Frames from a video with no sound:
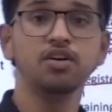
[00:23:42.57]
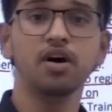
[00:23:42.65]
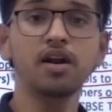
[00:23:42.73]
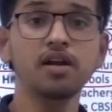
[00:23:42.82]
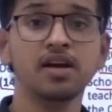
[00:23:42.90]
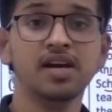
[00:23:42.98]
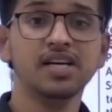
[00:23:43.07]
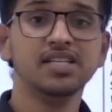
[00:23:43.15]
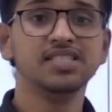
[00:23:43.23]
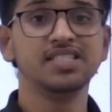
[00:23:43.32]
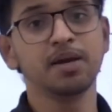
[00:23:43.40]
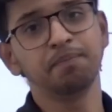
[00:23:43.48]
your
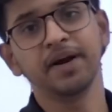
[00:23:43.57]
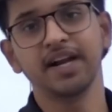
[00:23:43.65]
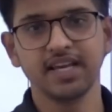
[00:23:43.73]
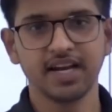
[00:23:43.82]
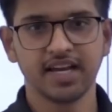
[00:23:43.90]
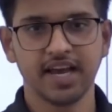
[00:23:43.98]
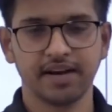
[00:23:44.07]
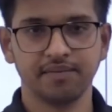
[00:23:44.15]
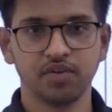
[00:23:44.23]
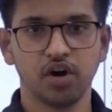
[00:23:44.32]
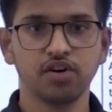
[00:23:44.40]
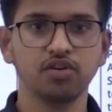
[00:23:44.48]
CPD
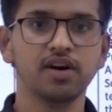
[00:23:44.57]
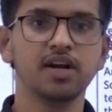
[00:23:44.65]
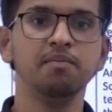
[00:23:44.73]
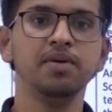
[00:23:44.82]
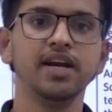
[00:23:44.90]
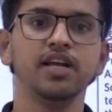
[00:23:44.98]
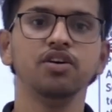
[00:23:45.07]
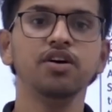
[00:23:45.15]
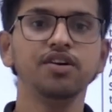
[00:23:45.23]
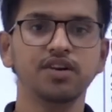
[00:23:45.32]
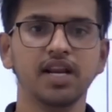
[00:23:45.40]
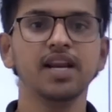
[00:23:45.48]
again, or you are completing your
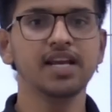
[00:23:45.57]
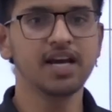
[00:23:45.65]
training